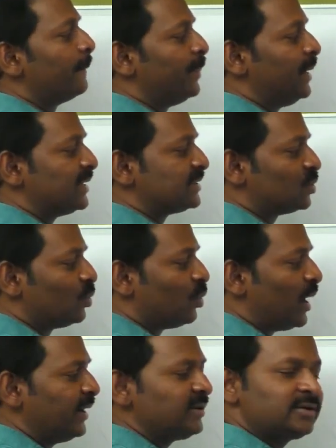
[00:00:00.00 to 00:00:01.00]
plus
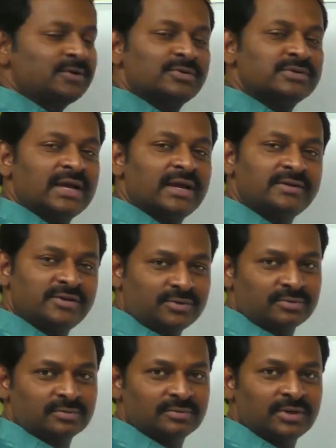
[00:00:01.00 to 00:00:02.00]
1 2s are
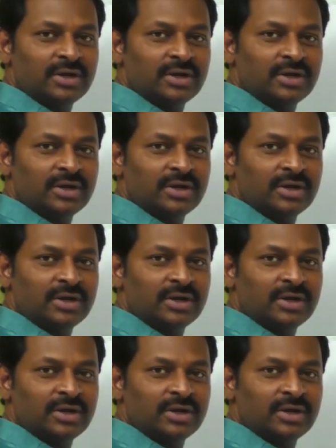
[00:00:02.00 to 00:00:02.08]
2,